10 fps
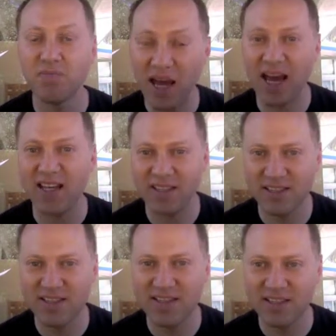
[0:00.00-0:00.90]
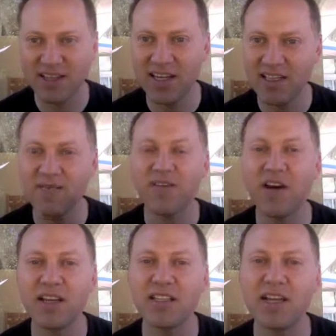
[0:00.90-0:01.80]
passed. It
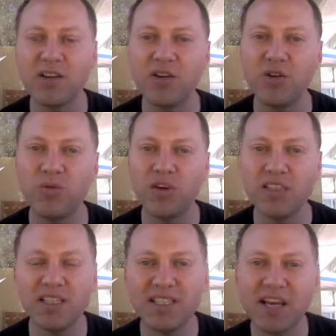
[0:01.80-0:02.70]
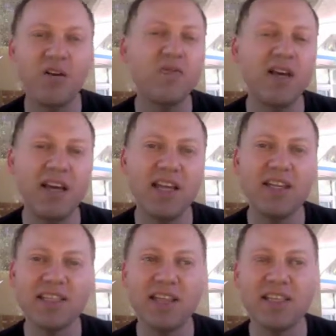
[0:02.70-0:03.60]
defines how the code works. In
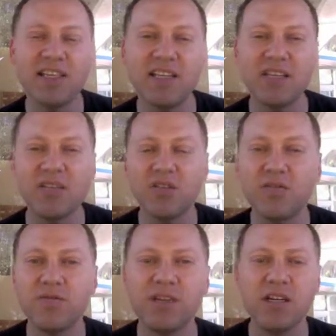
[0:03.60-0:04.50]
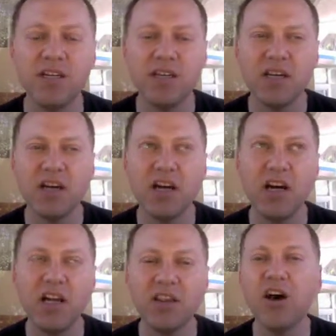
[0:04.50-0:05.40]
a sense, it's a sort of
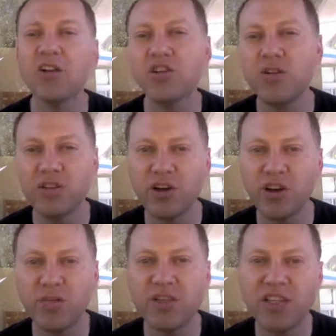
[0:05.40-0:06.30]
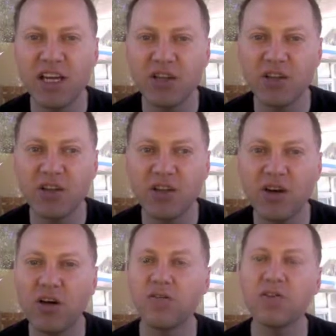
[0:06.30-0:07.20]
logical documentation
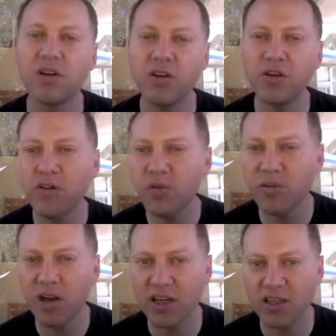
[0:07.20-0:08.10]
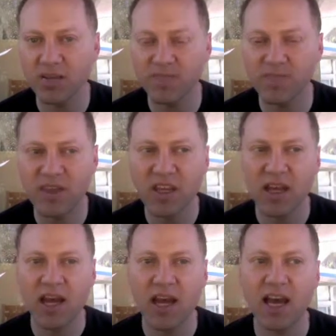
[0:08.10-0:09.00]
of the code that we write.
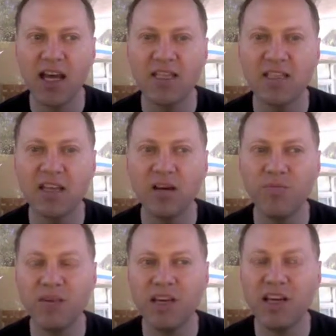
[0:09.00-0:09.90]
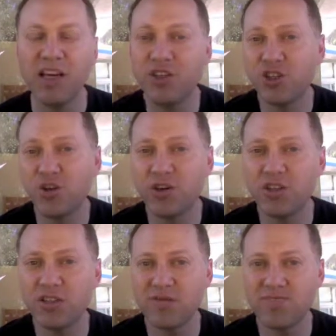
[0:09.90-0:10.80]
And it
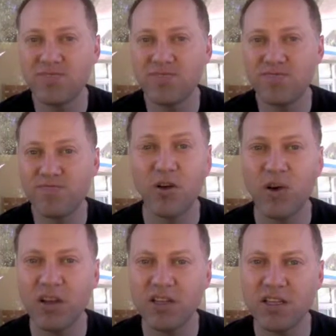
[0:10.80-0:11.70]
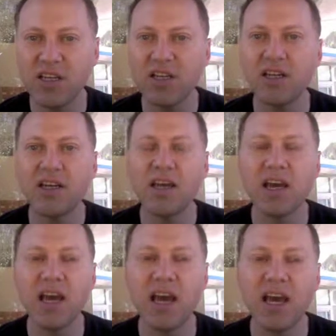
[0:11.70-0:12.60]
ensures higher quality
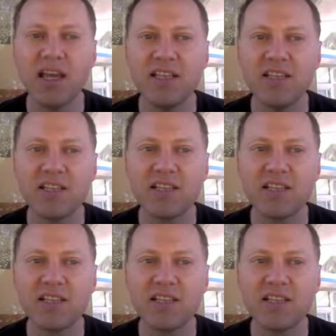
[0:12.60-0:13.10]
and